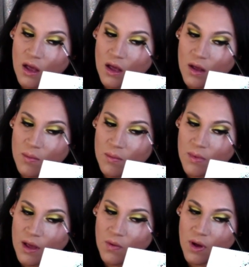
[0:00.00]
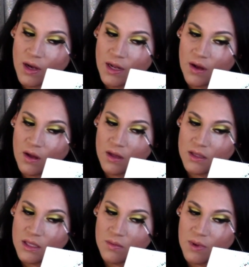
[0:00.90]
I want it
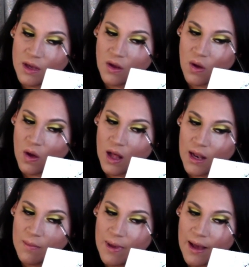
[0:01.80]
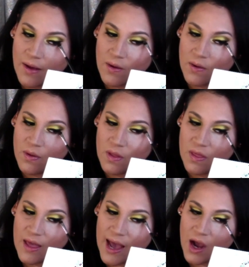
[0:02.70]
to be all about
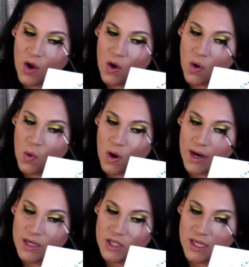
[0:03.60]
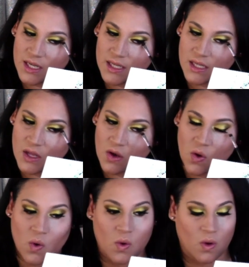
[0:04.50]
that gorgeous,
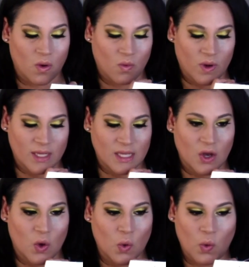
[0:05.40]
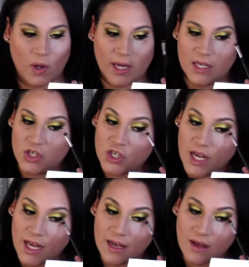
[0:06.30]
what is it, coin
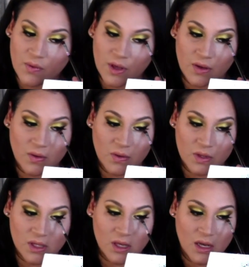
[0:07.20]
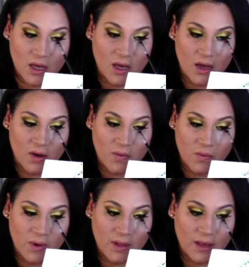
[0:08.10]
shade that we use. It
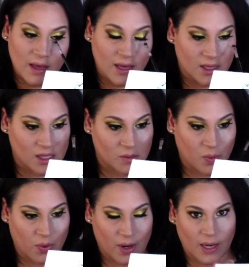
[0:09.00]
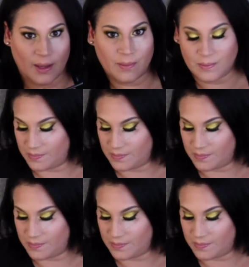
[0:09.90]
really is pretty.